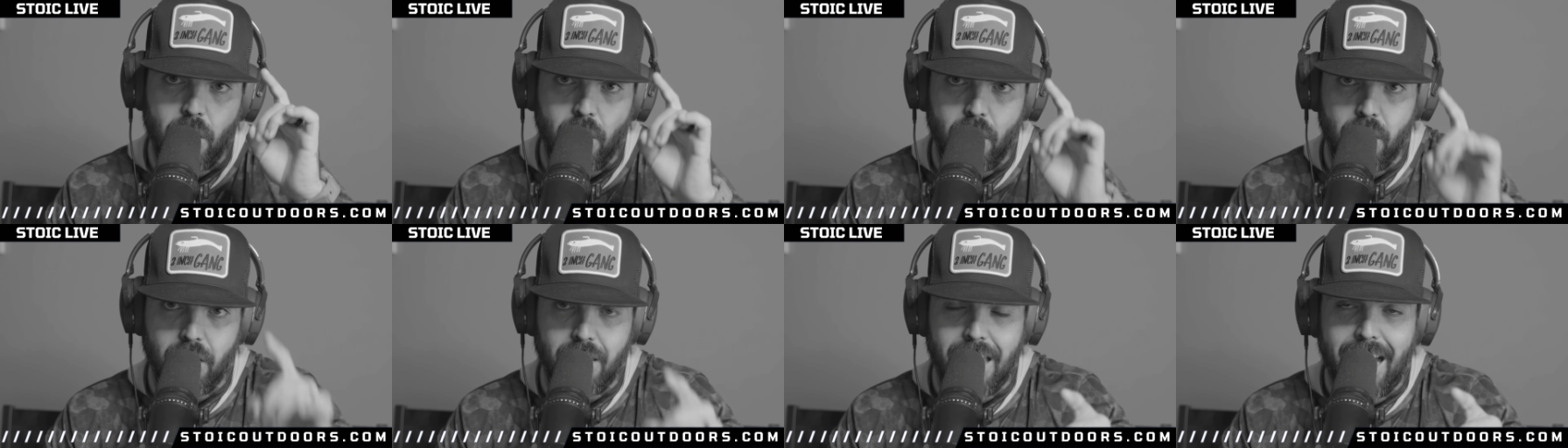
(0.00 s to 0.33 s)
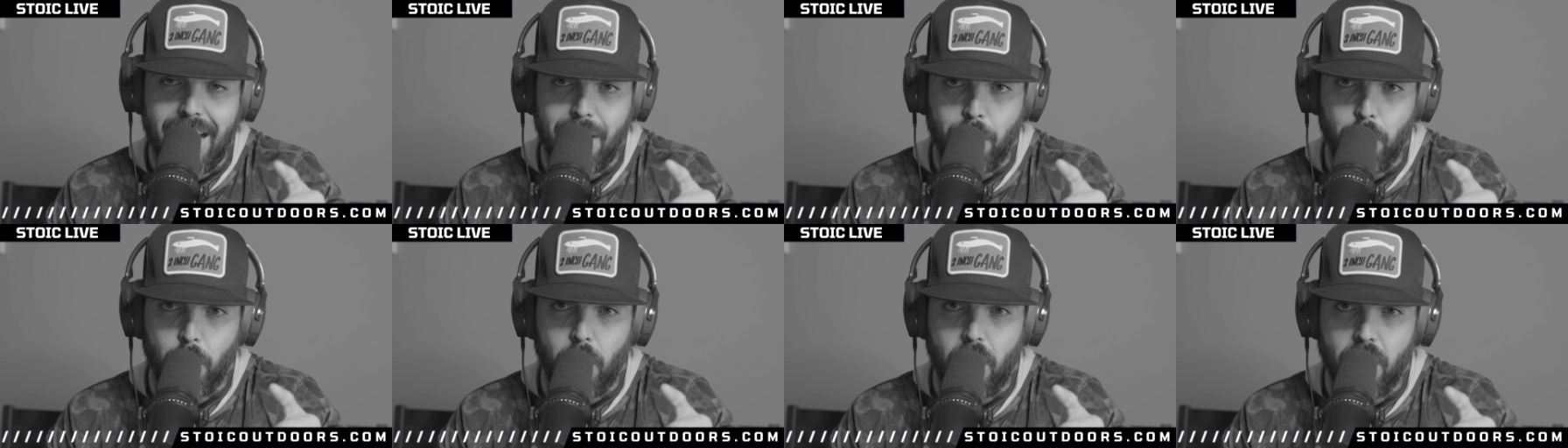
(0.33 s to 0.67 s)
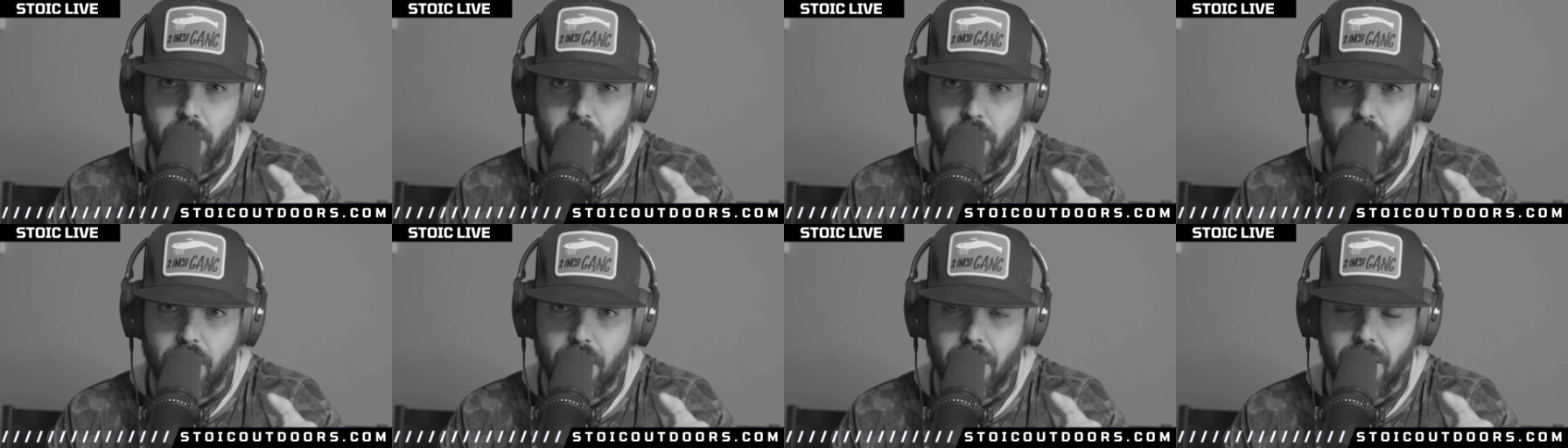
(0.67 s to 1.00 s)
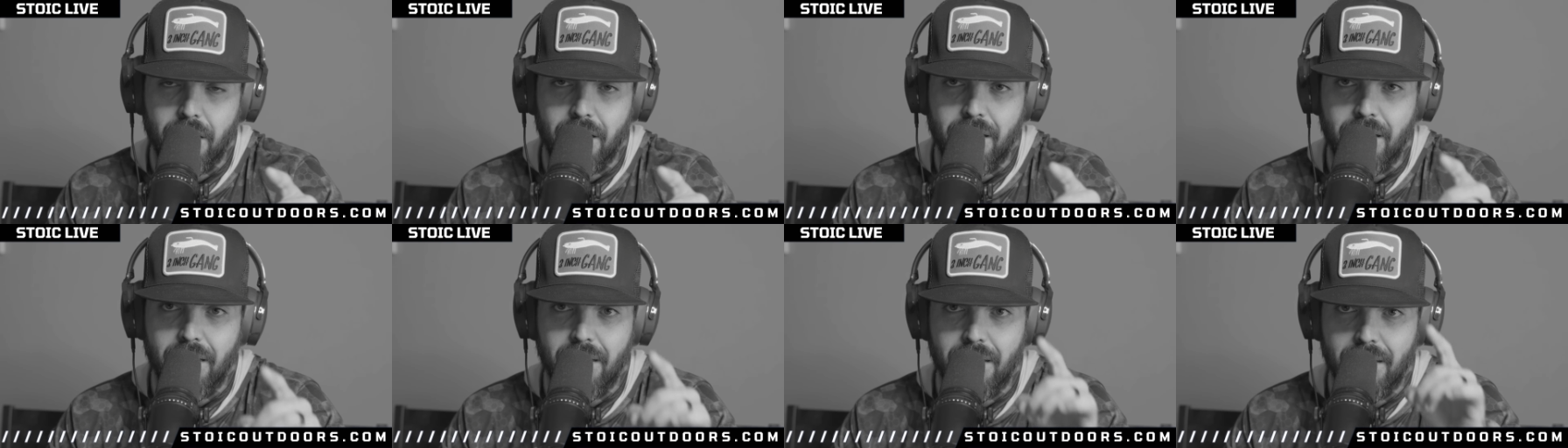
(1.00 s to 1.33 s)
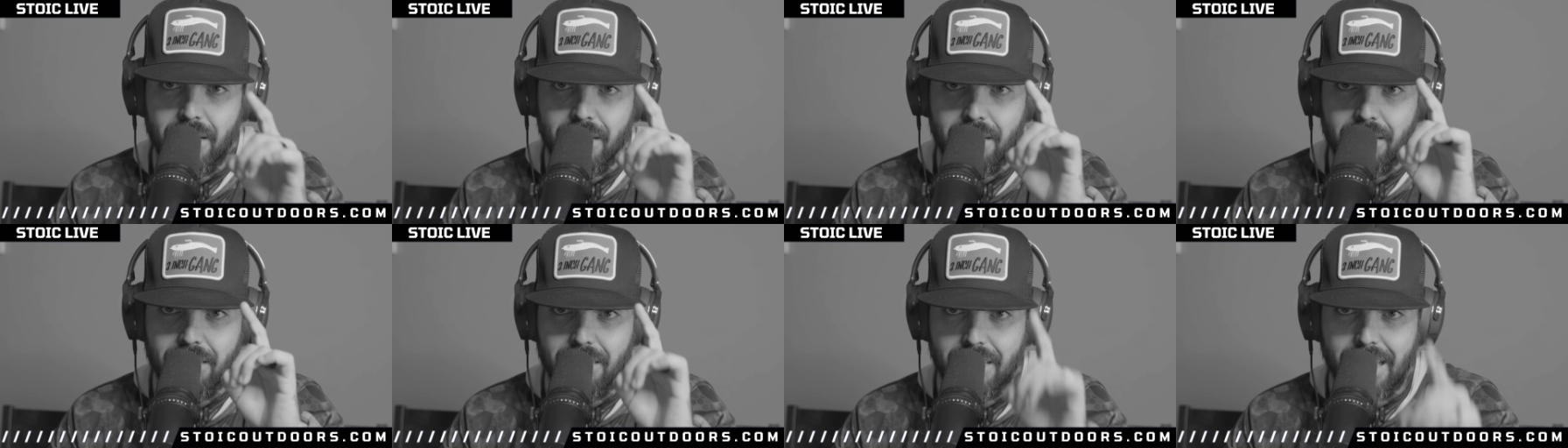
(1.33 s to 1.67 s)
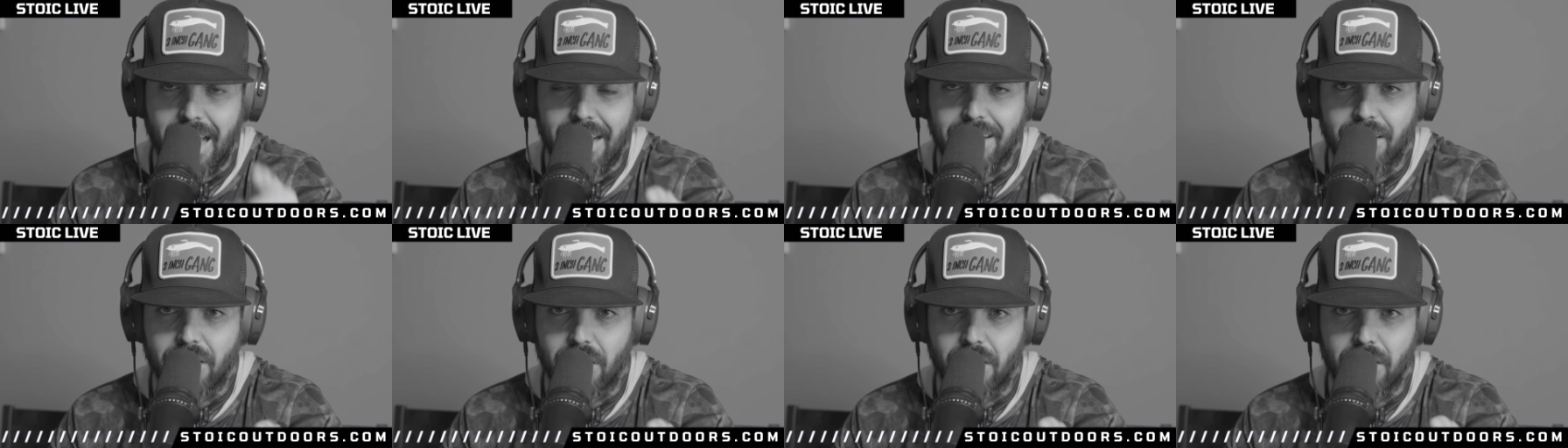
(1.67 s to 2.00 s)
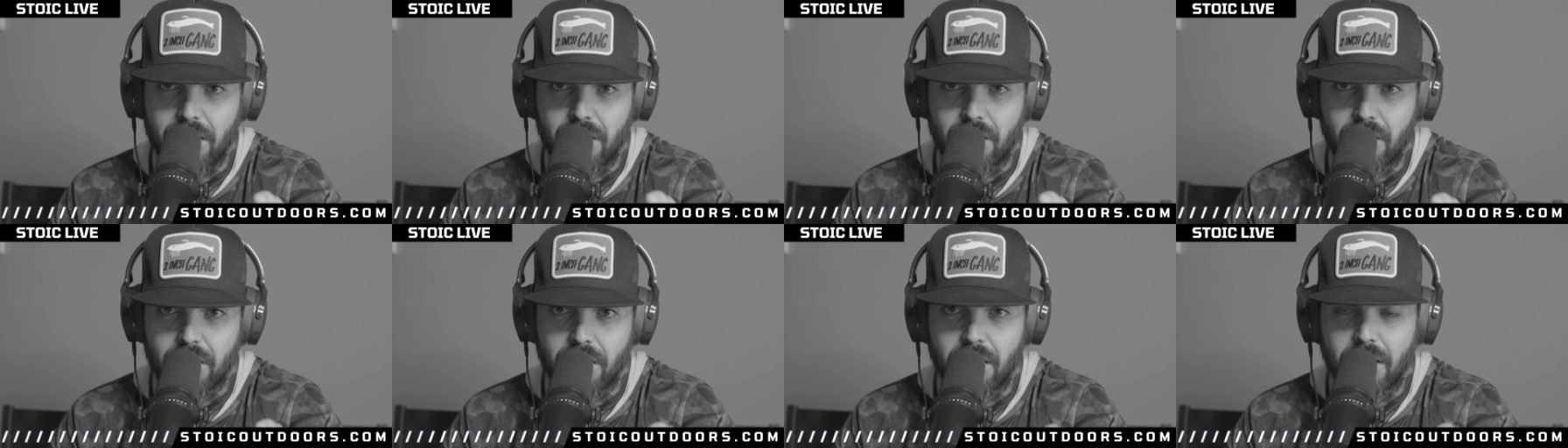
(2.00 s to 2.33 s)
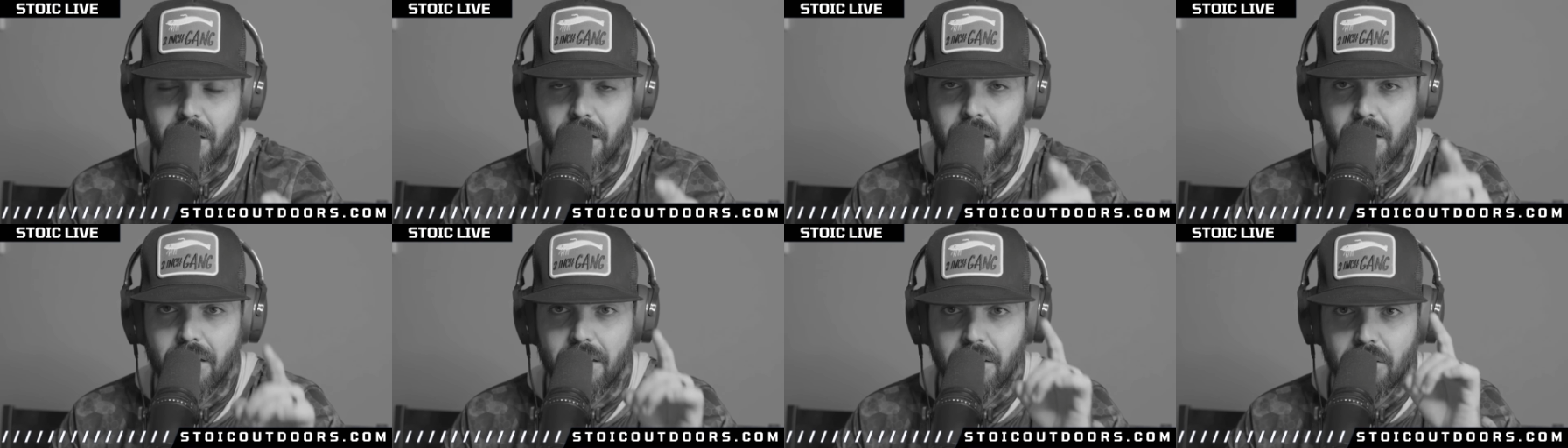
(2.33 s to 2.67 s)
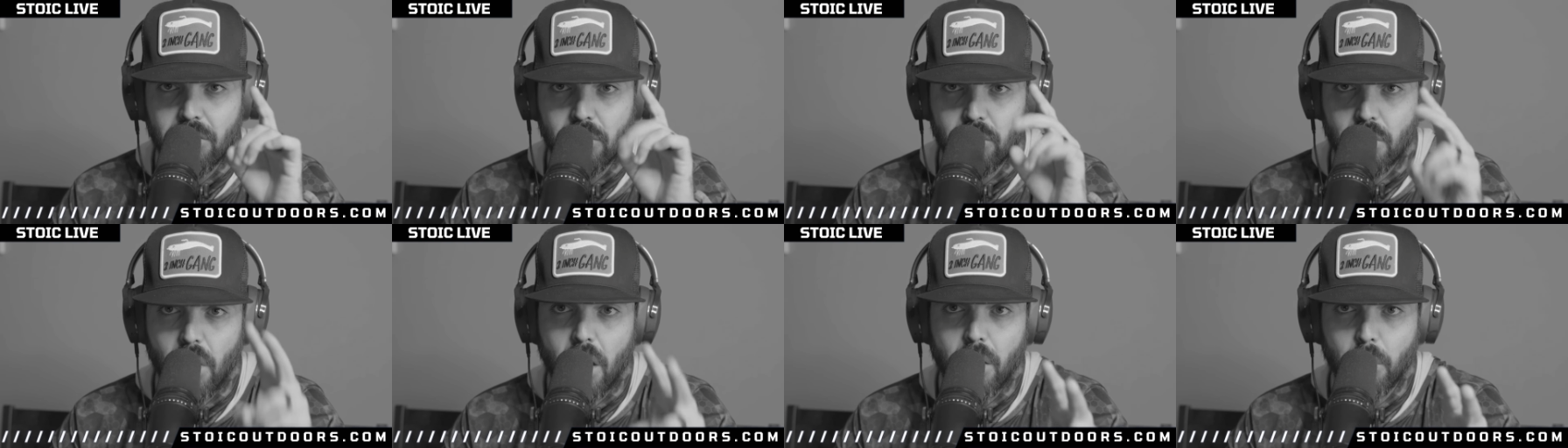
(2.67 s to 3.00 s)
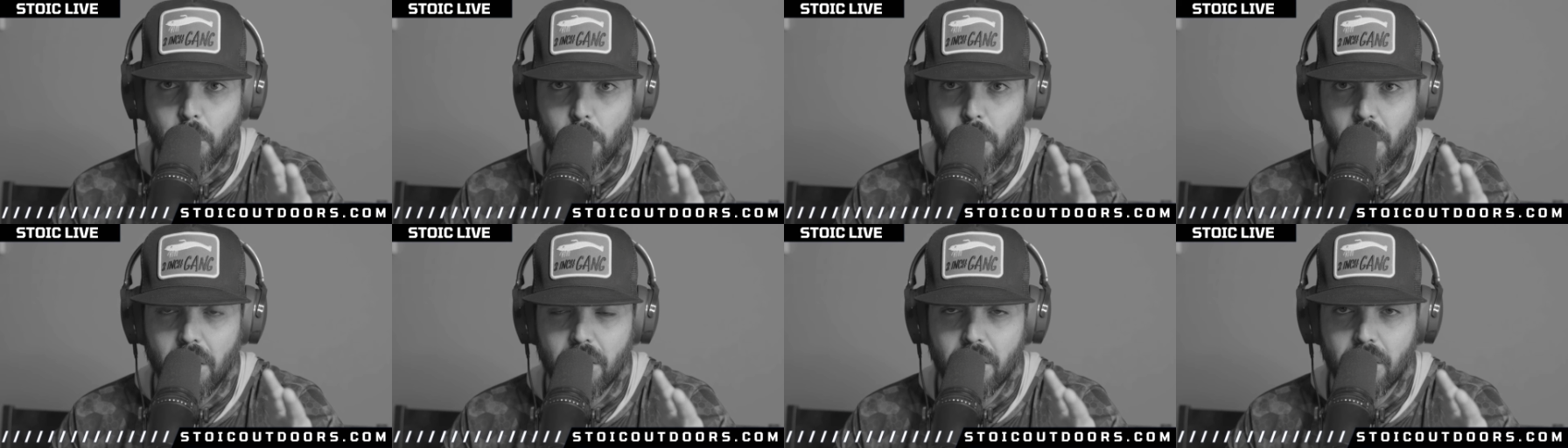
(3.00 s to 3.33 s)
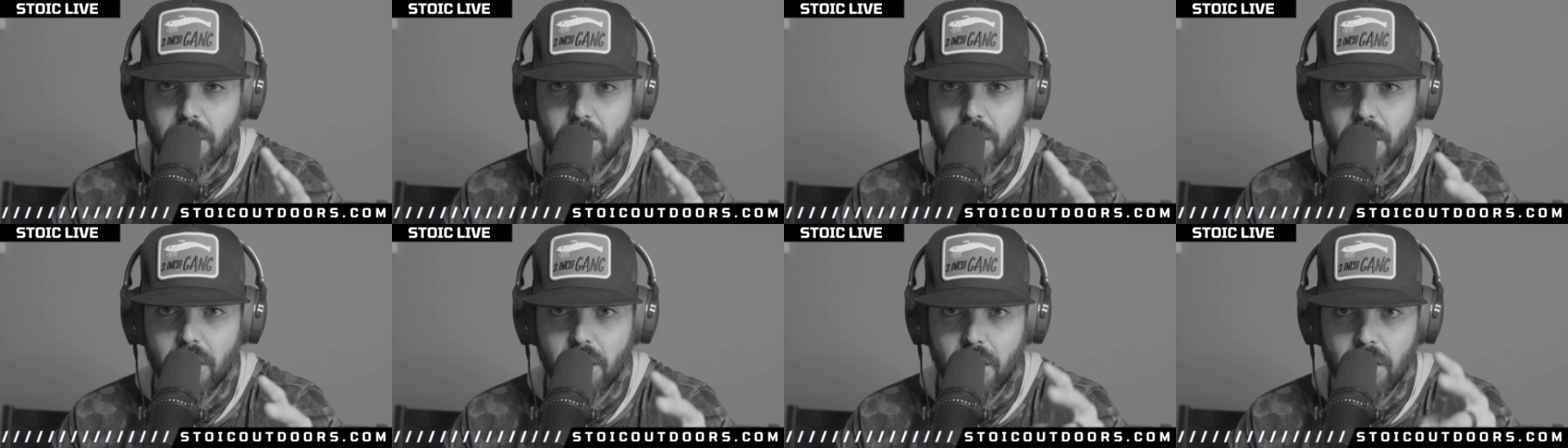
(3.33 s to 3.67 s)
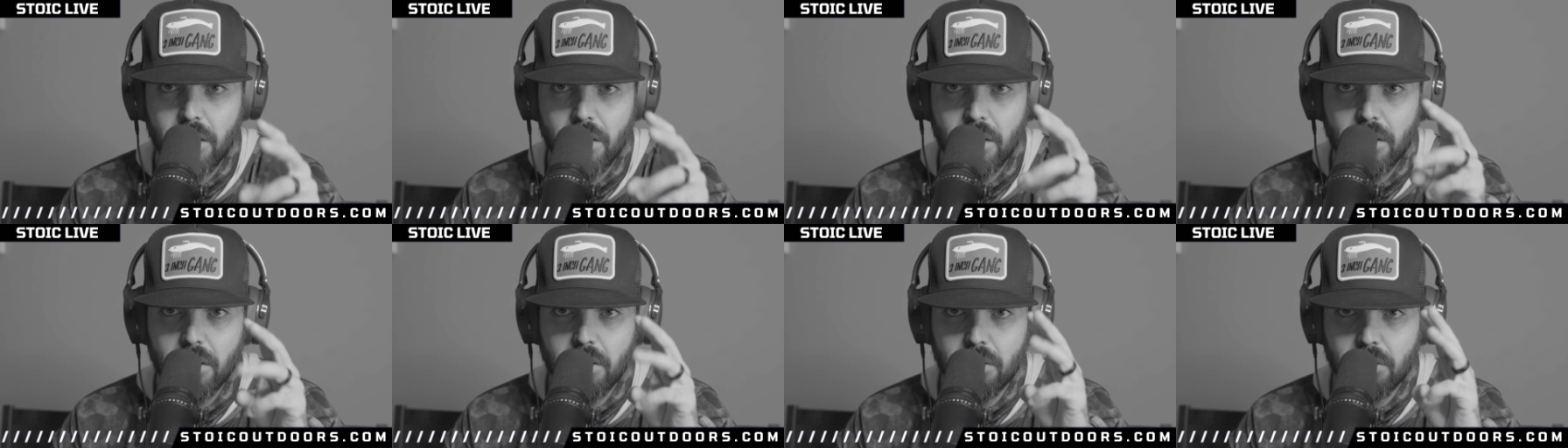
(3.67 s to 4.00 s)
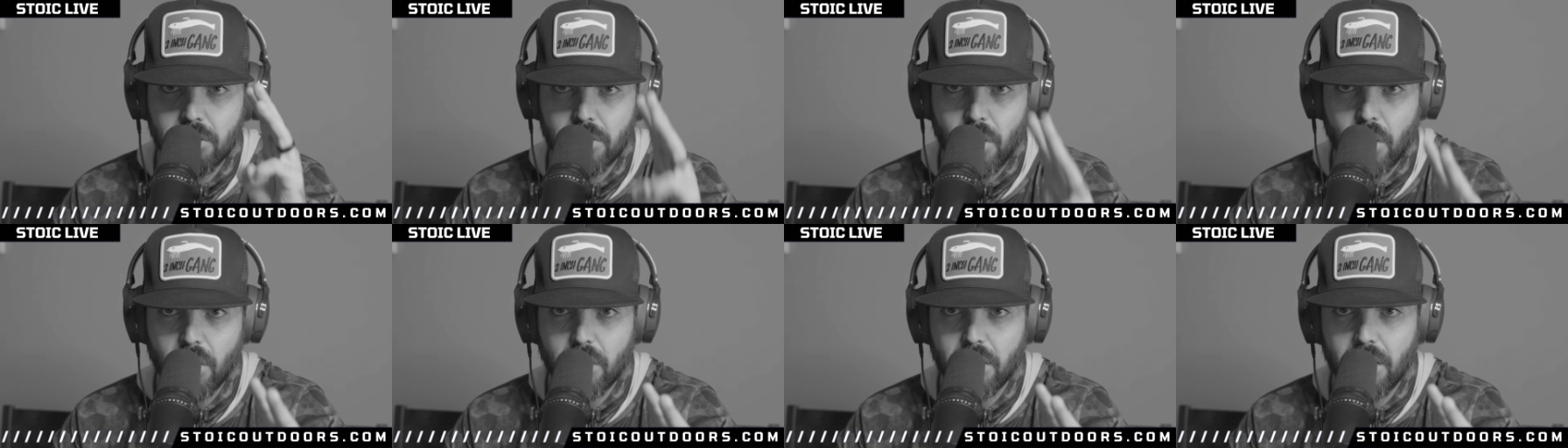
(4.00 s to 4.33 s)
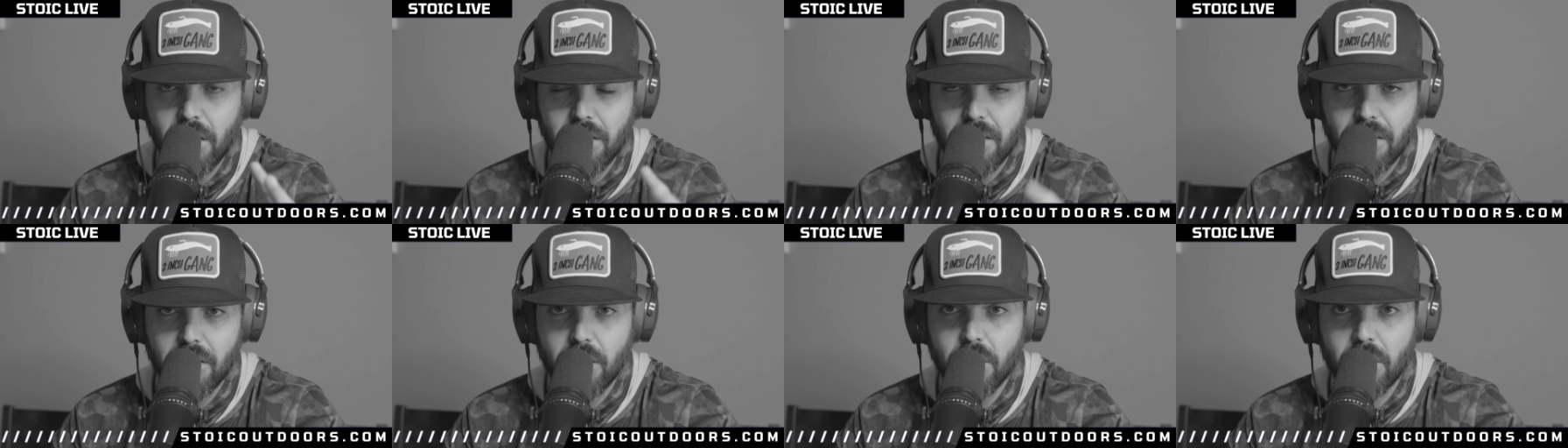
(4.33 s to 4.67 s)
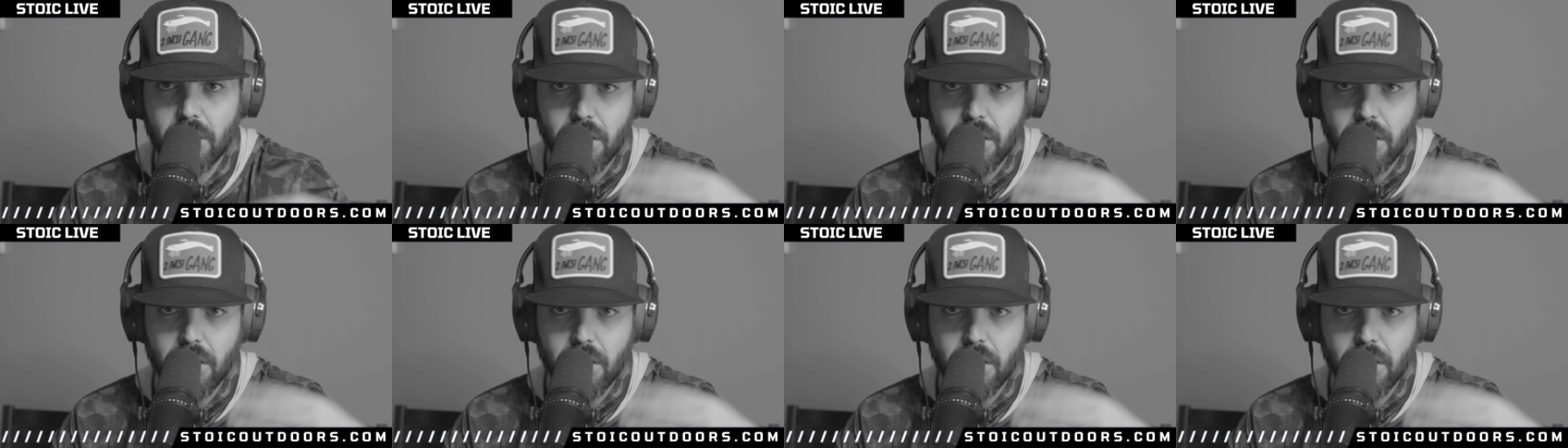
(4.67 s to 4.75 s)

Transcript: light water, light color, dark water, dark color.